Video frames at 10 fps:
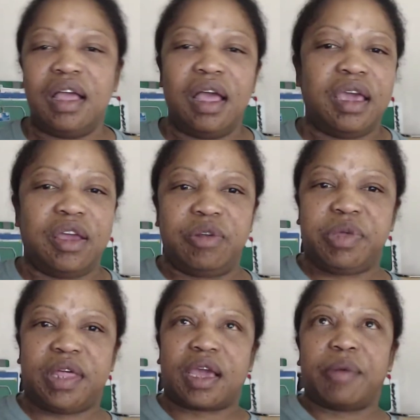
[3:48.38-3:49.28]
it'll be
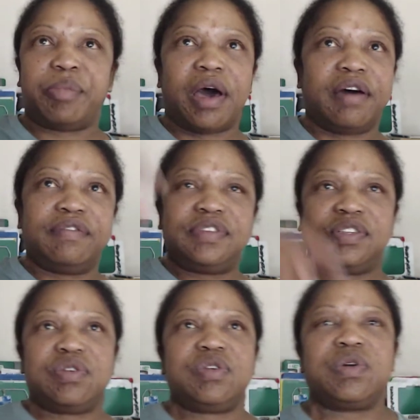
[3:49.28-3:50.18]
like above so
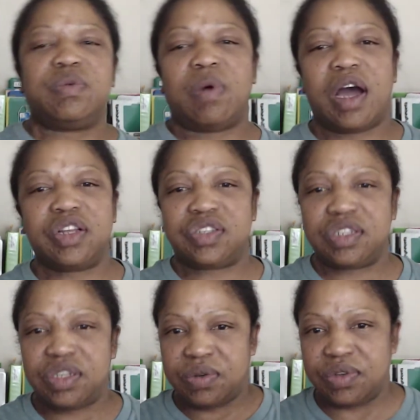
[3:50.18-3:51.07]
you can watch
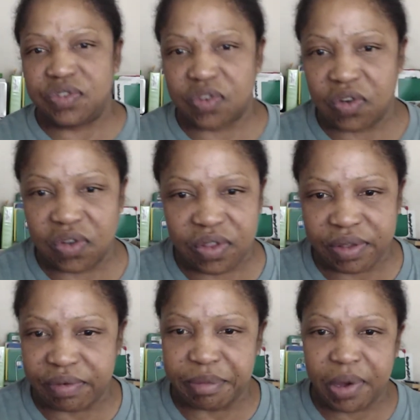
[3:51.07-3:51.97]
and you control the
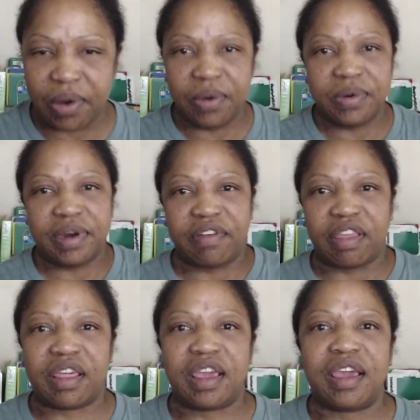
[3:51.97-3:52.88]
remote and
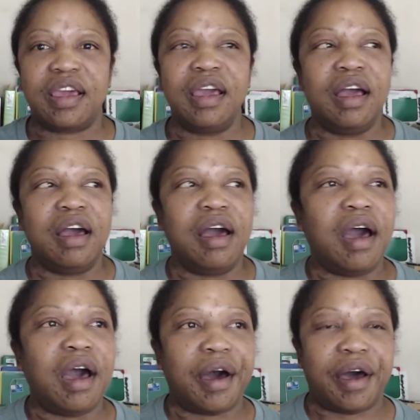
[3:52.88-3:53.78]
everything.
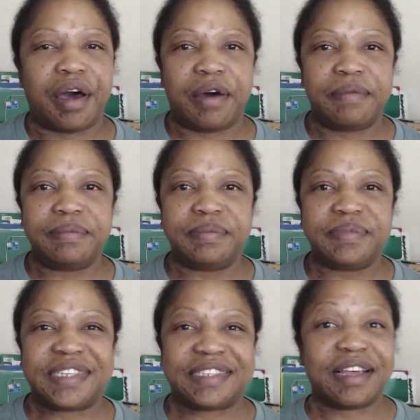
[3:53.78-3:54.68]

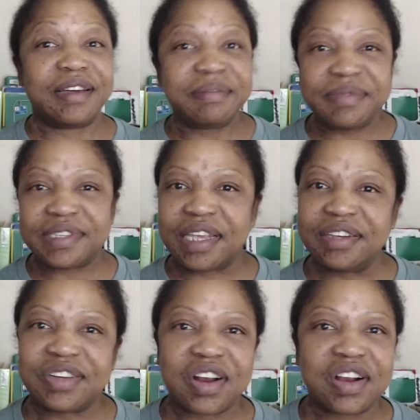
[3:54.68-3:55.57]
Sun
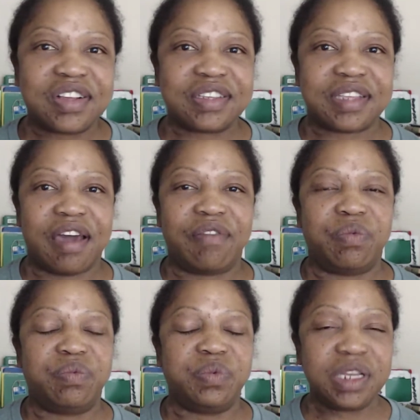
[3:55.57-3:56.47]
centers have
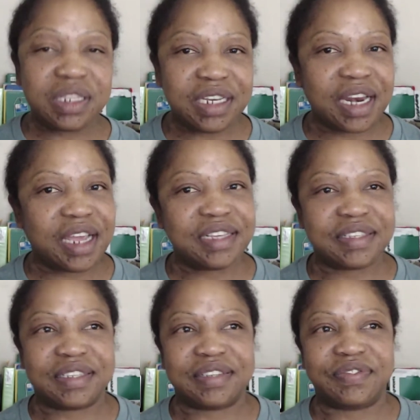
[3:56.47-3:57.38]
really
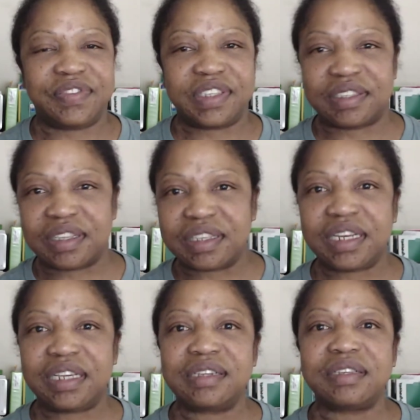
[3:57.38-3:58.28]
nice
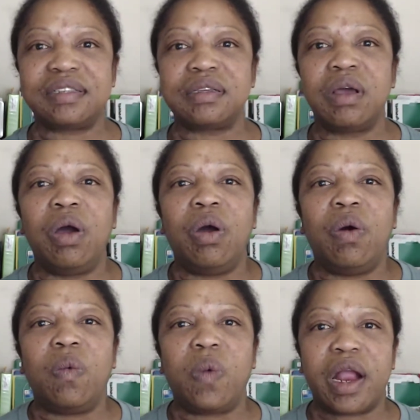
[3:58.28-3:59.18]
facilities
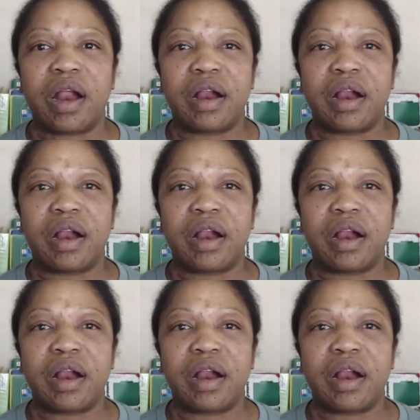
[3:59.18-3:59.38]
where,